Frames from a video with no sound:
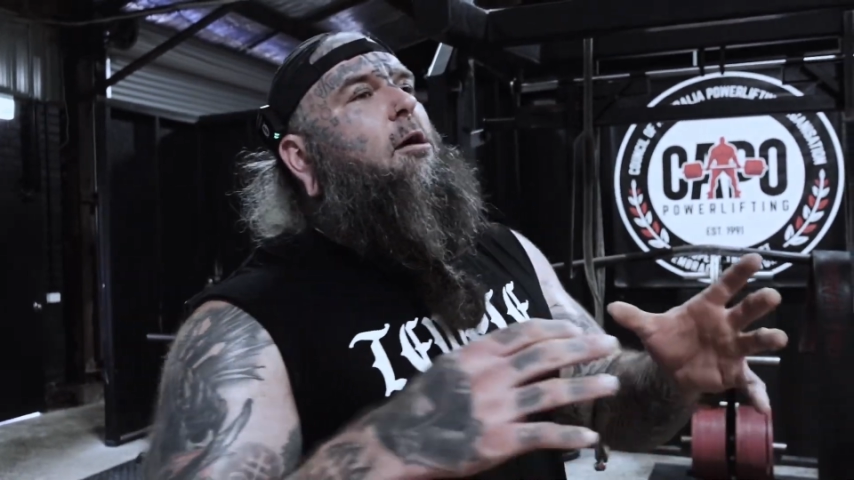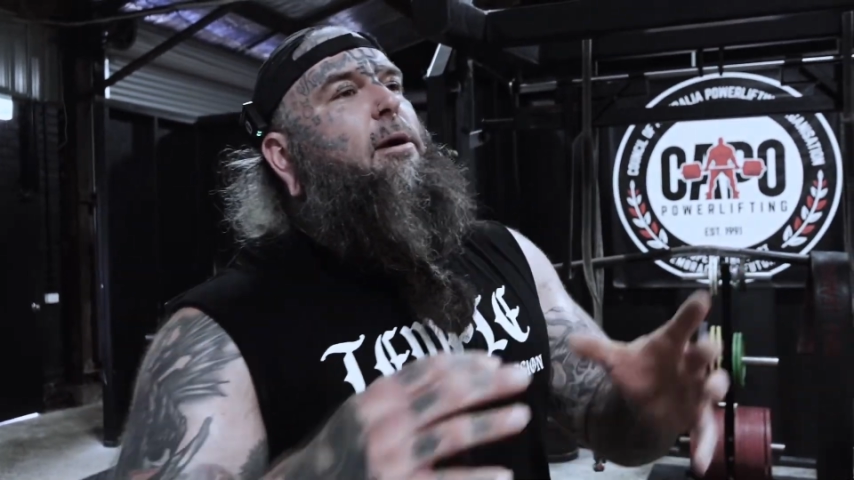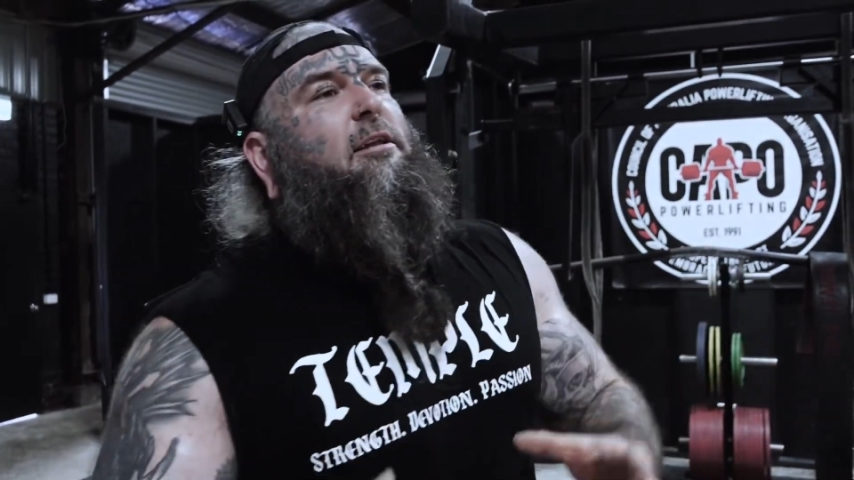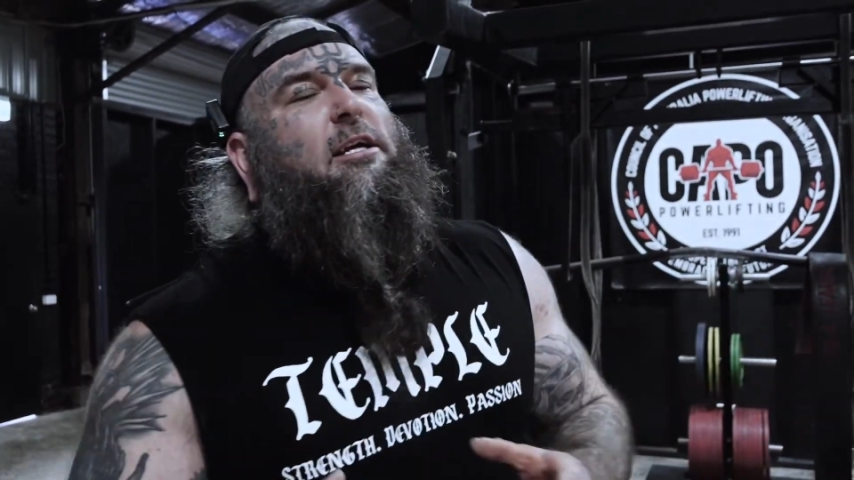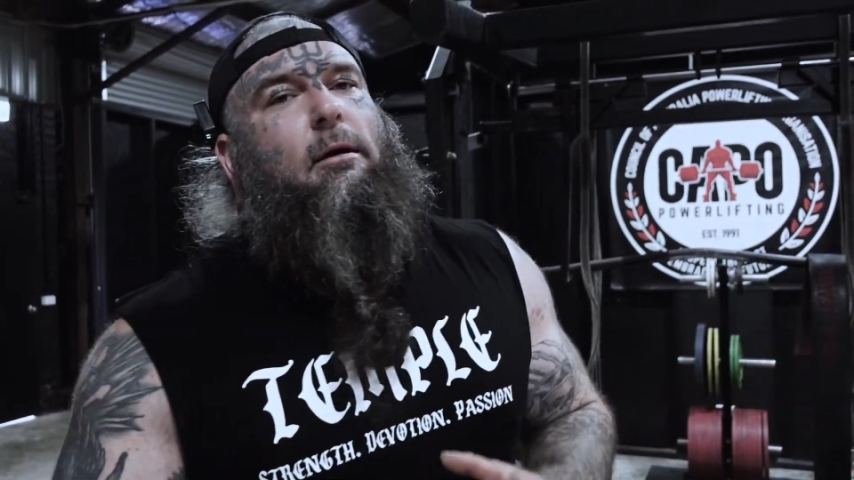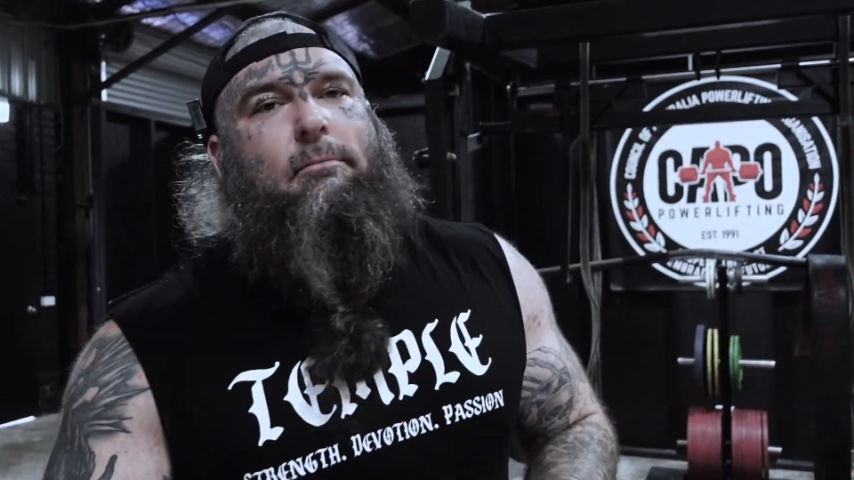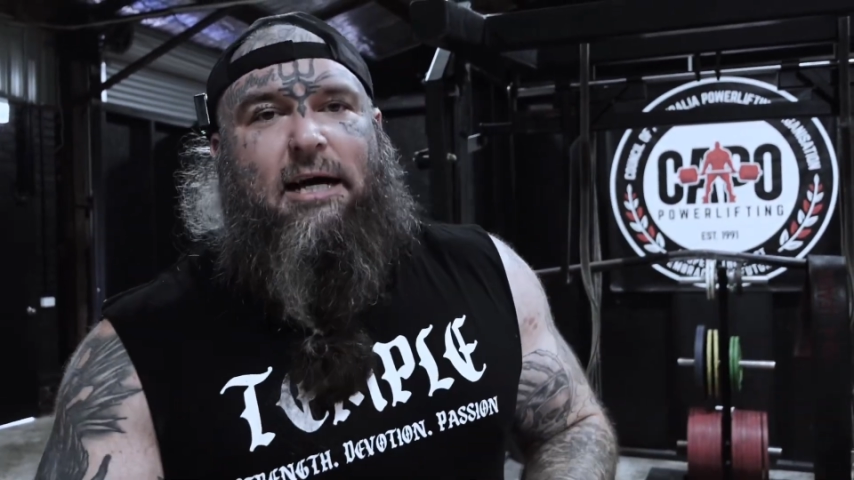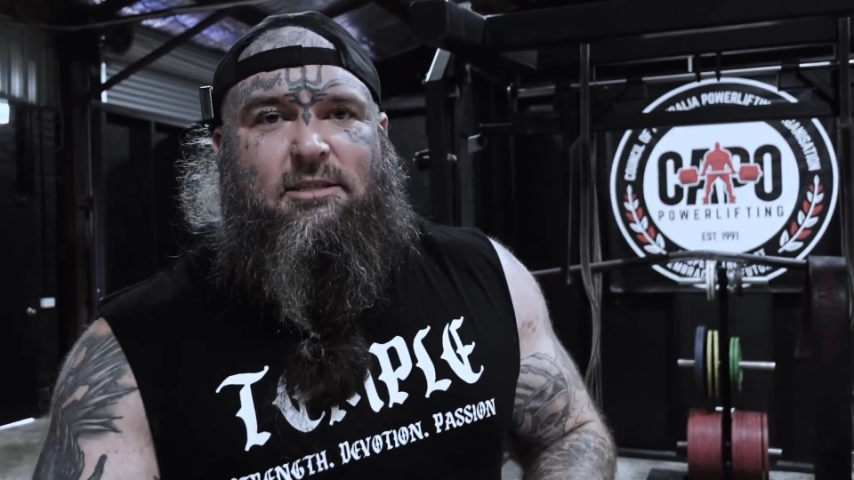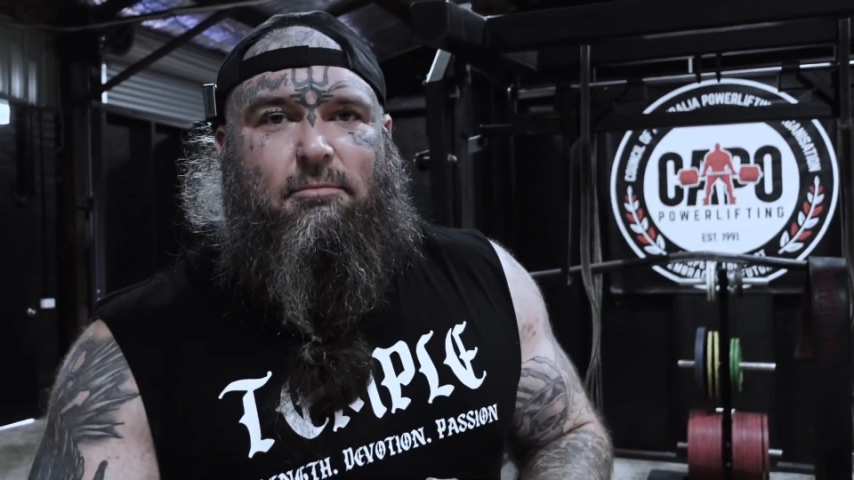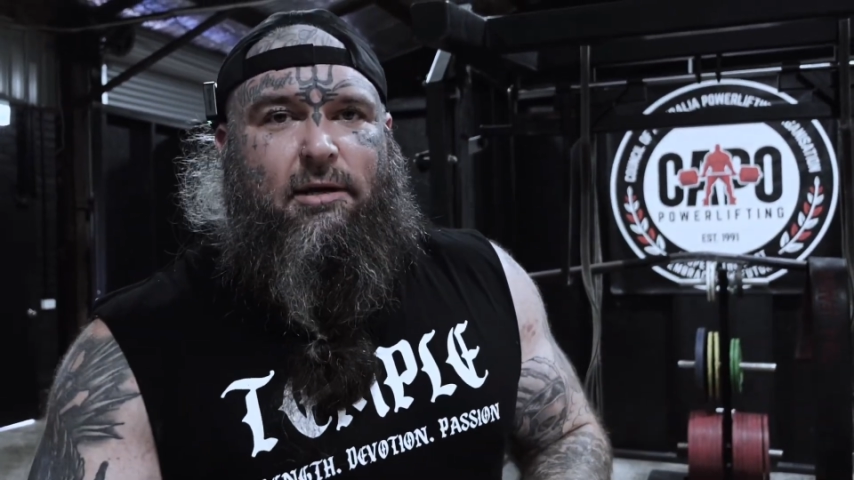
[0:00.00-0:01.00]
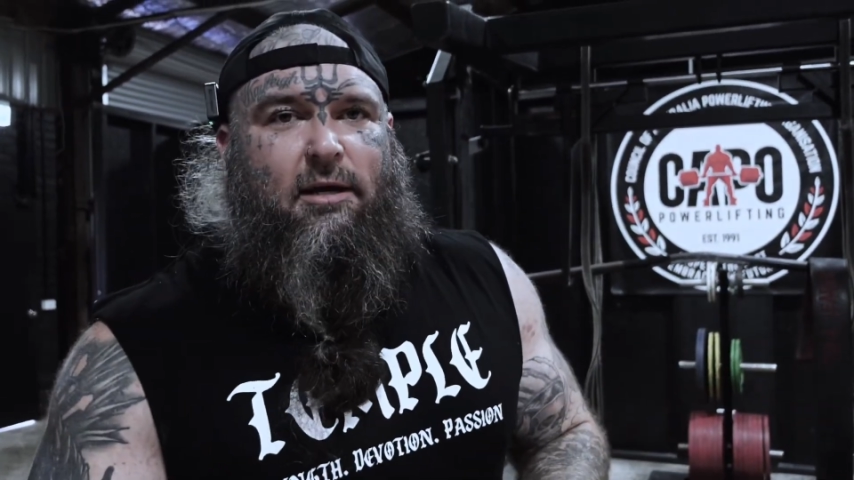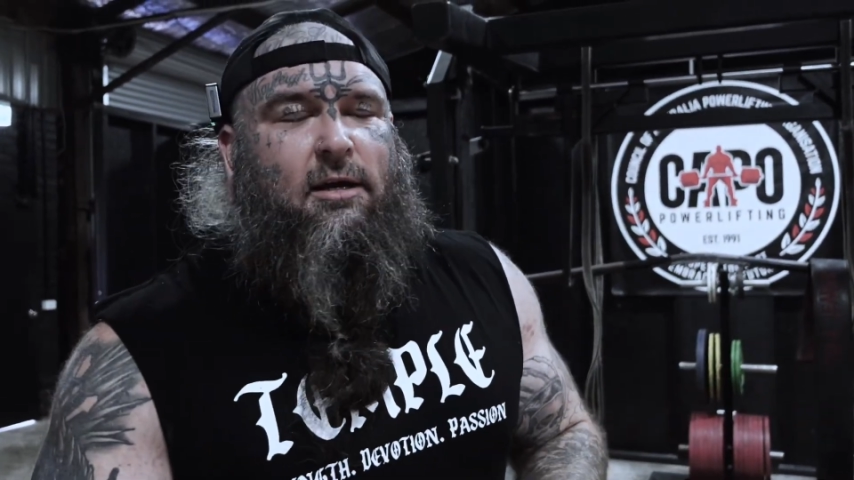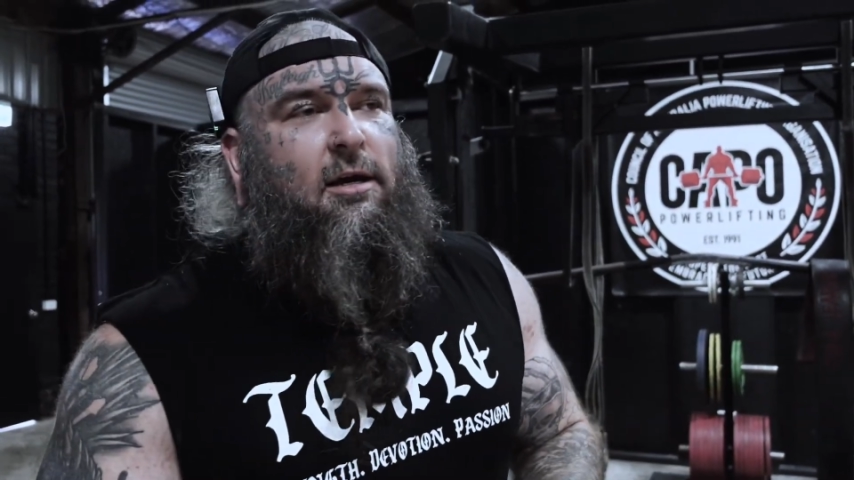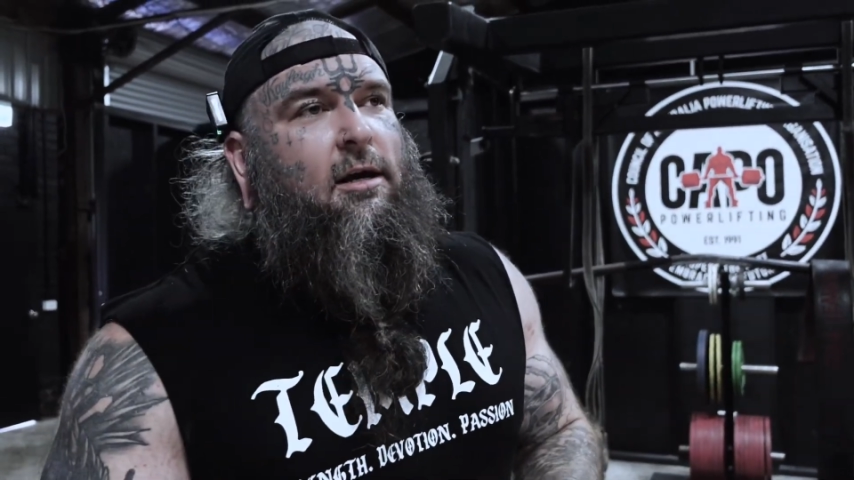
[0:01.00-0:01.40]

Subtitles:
week to come back to me